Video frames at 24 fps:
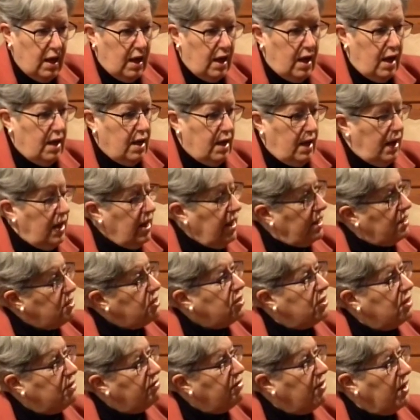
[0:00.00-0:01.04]
And I
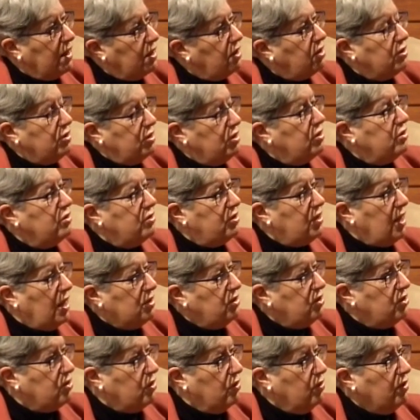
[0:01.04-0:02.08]
asked if I could use that
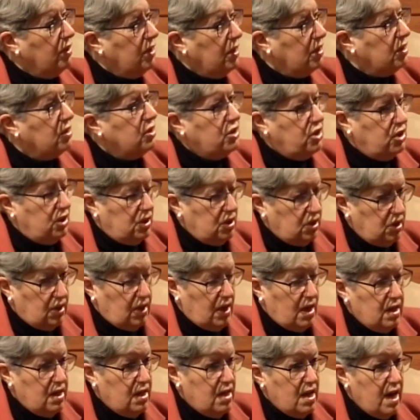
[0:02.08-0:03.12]
story, and she
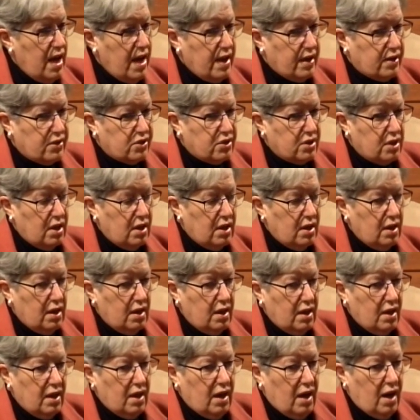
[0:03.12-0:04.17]
said yes.
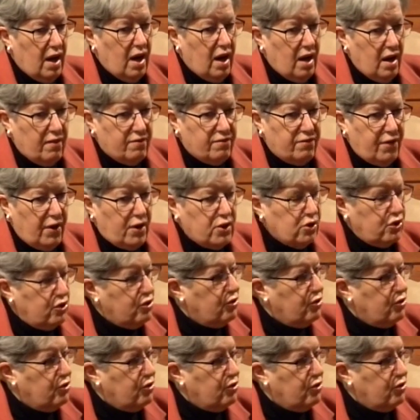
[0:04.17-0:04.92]
First